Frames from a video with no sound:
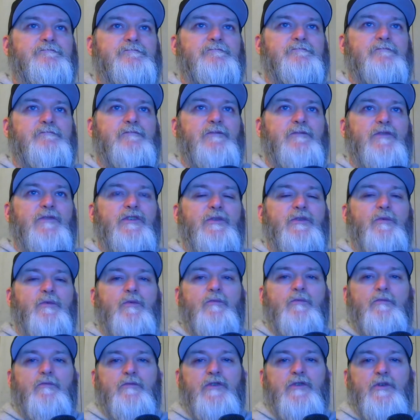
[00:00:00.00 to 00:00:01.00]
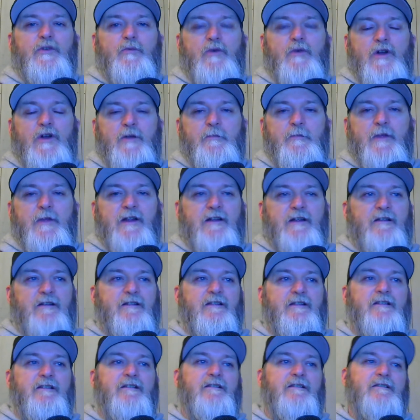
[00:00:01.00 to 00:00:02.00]
you want to make,
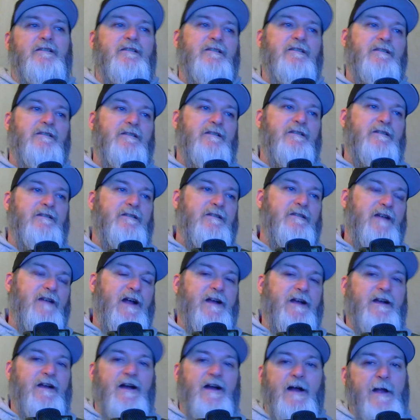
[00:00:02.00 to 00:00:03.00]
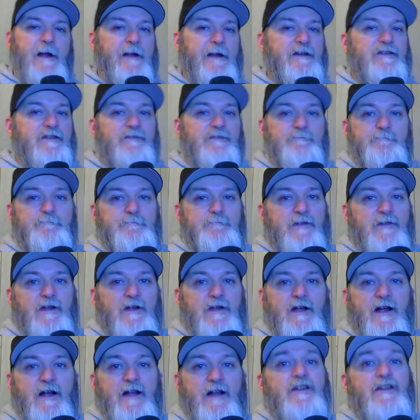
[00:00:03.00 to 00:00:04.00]
I
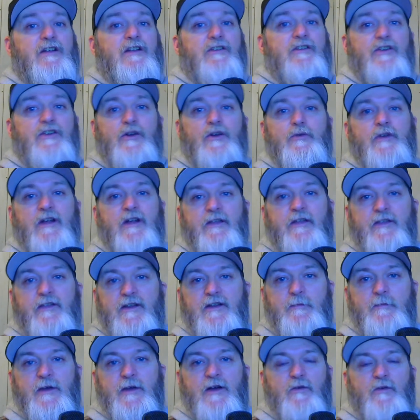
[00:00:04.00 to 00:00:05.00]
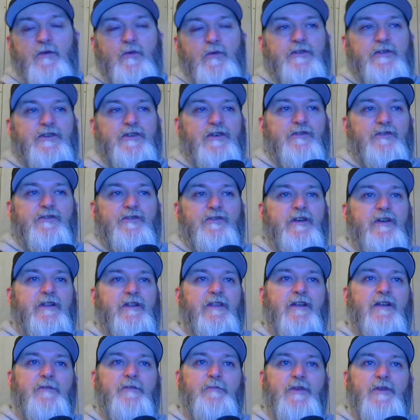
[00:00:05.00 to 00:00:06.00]
don't know nothing about wheelchairs or
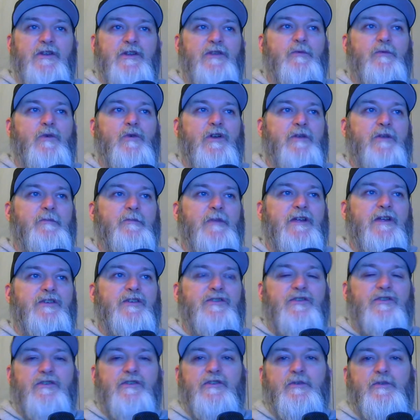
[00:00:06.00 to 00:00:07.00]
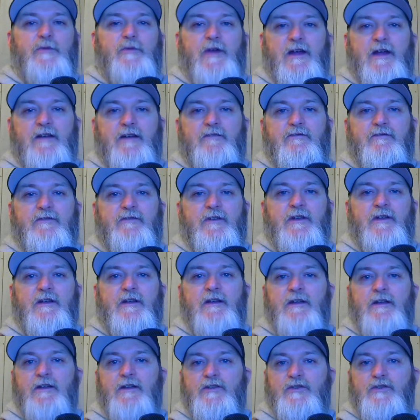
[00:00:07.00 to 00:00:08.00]
anything, but you want to make sure you have
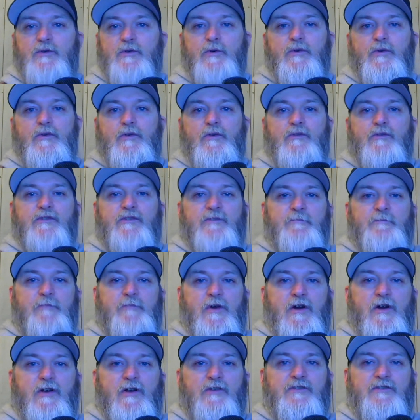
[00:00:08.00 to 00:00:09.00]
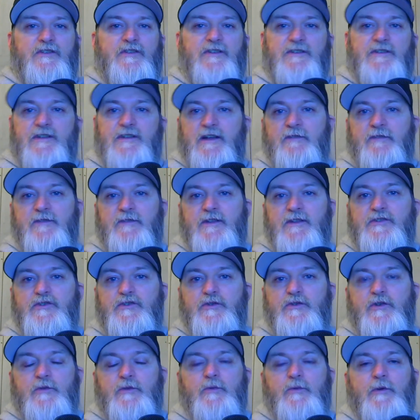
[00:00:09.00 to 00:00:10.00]
tools and parts and stuff that you
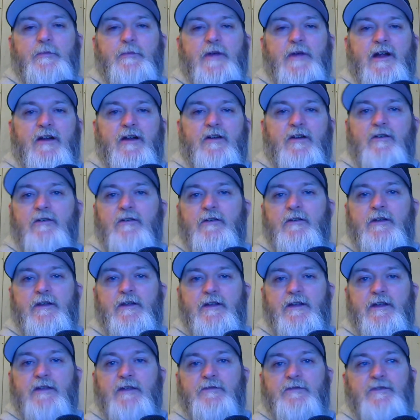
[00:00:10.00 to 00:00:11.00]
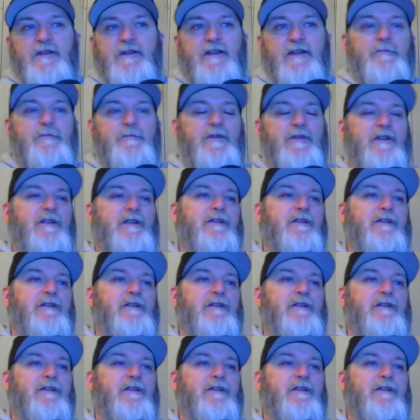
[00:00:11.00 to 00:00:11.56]
could repair if need be.